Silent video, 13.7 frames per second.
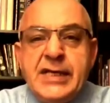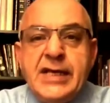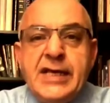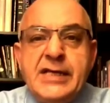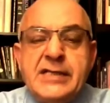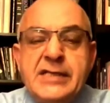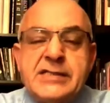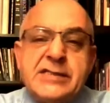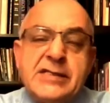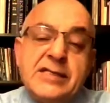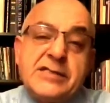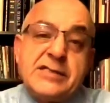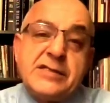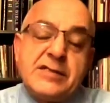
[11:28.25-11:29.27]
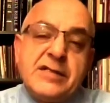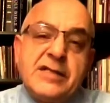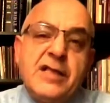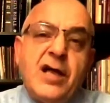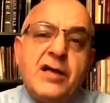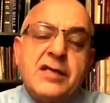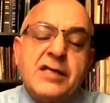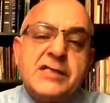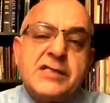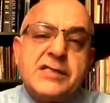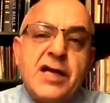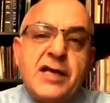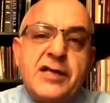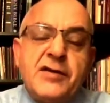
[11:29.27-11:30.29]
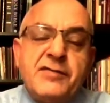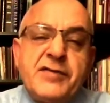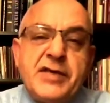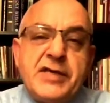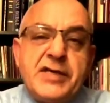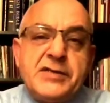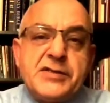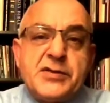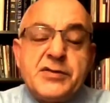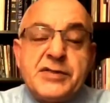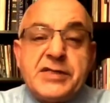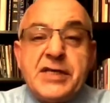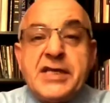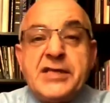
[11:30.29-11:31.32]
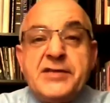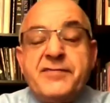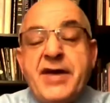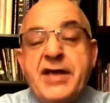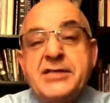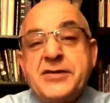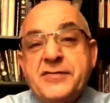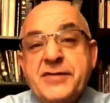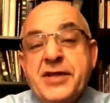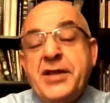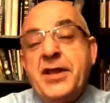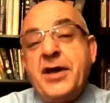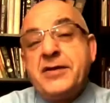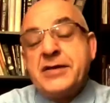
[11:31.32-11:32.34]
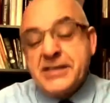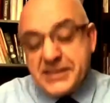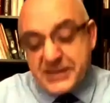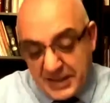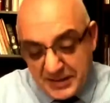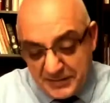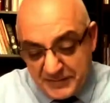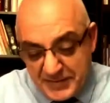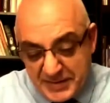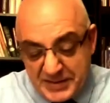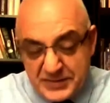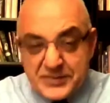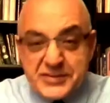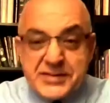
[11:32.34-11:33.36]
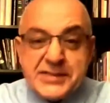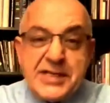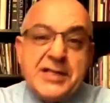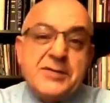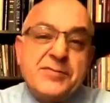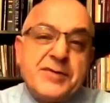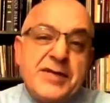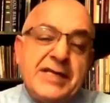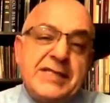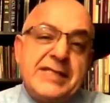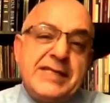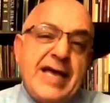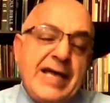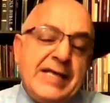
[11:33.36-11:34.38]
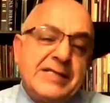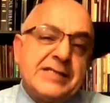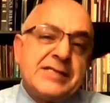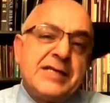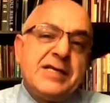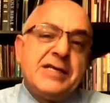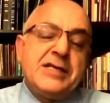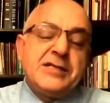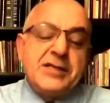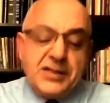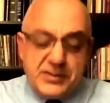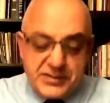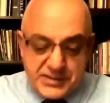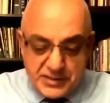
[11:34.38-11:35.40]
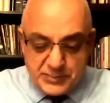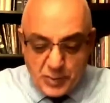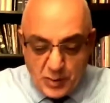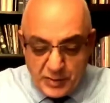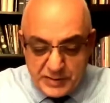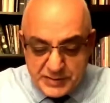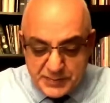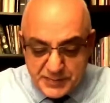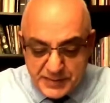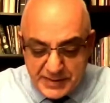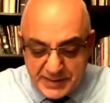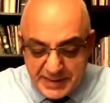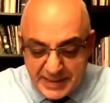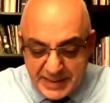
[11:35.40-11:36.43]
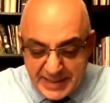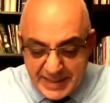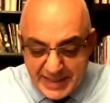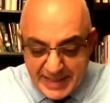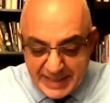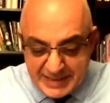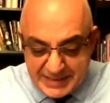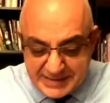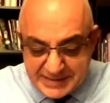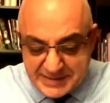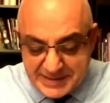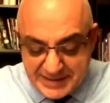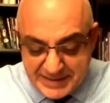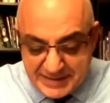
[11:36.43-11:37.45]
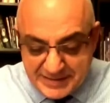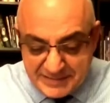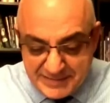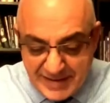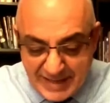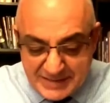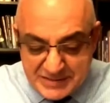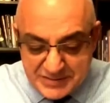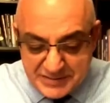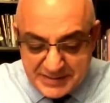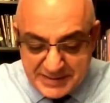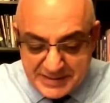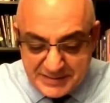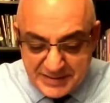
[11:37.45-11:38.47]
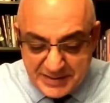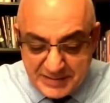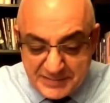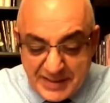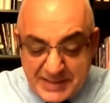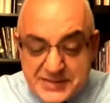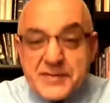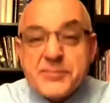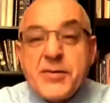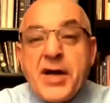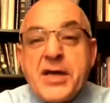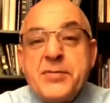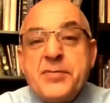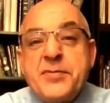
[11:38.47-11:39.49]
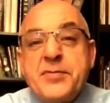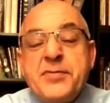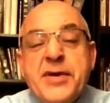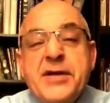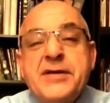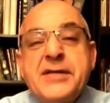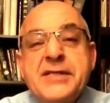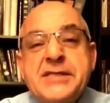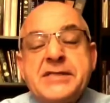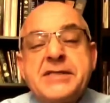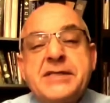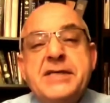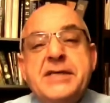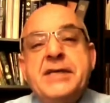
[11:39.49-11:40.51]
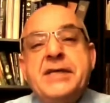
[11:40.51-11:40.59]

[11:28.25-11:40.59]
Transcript: It's the longest night of the year, so we take advantage of the longest night of the year to celebrate, dance, say poetry, and it's actually that's when my parents